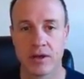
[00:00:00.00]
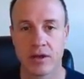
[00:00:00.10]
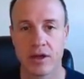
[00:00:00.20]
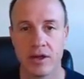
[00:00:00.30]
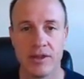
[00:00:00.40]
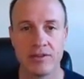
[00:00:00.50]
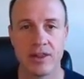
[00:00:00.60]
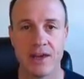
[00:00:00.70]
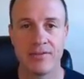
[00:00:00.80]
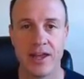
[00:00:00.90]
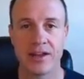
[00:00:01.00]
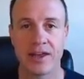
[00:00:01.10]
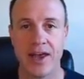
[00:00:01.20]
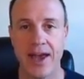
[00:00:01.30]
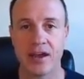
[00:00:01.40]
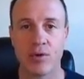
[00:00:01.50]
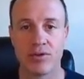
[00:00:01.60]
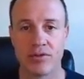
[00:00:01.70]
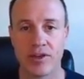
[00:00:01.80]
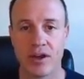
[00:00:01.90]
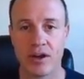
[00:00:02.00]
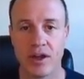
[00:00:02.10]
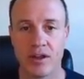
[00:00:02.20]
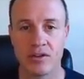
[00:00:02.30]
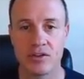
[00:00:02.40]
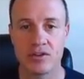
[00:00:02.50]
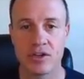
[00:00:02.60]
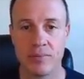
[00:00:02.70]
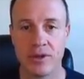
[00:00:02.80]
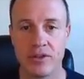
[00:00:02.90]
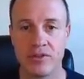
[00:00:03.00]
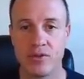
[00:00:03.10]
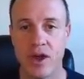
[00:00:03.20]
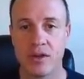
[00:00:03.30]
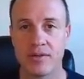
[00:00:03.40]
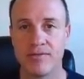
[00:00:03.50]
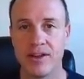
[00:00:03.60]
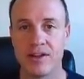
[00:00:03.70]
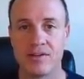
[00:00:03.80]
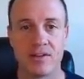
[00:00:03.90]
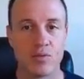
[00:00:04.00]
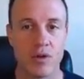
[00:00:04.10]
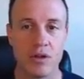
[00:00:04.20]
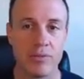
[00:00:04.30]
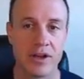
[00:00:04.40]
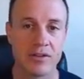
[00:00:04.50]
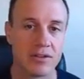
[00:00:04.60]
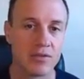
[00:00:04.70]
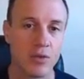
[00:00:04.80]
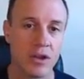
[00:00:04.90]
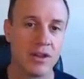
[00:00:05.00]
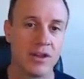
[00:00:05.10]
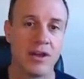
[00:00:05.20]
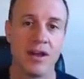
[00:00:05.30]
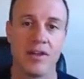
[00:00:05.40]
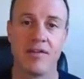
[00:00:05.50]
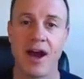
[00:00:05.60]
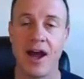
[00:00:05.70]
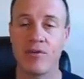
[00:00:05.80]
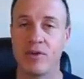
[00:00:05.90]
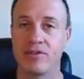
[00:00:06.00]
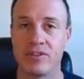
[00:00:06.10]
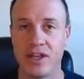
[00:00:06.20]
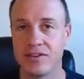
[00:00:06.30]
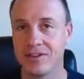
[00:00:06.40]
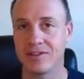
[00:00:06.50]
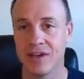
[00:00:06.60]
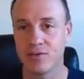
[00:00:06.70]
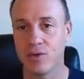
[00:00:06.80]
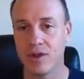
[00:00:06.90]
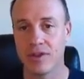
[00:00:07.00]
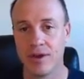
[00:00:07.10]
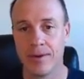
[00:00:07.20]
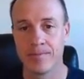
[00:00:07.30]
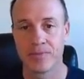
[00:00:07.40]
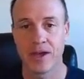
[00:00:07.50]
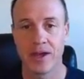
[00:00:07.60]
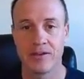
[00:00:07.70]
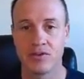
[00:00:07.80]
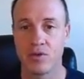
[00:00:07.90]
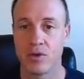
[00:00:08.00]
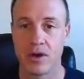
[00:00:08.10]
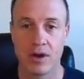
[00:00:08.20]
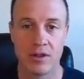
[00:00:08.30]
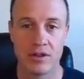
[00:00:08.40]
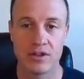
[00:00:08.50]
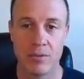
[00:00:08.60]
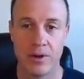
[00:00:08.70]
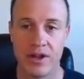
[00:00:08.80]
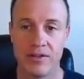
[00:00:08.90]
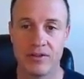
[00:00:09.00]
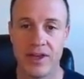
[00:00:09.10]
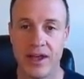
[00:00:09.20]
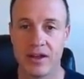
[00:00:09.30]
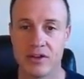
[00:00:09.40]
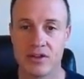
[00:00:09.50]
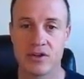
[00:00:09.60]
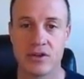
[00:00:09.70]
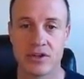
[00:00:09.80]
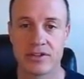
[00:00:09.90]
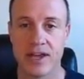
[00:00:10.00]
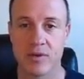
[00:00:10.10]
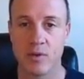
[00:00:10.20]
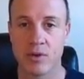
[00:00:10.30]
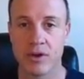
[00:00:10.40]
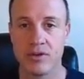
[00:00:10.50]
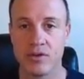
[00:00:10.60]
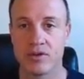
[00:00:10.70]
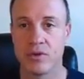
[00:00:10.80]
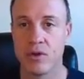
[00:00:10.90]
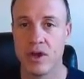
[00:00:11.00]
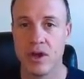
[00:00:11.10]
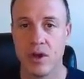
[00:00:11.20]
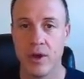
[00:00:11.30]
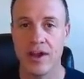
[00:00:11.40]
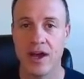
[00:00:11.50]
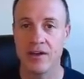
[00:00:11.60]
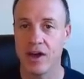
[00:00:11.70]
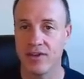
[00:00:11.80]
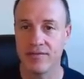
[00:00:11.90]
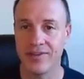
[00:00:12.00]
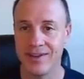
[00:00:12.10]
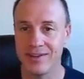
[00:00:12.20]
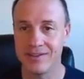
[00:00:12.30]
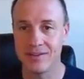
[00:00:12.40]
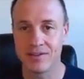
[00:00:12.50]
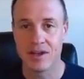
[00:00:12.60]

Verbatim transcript: click on these left-hand categories over here, and let's just jump into health and fitness. It's one of the biggest. It's one that I've always seen success with. So let's jump right into that, and I'll show you exactly what we're going to do. So right now, health and fitness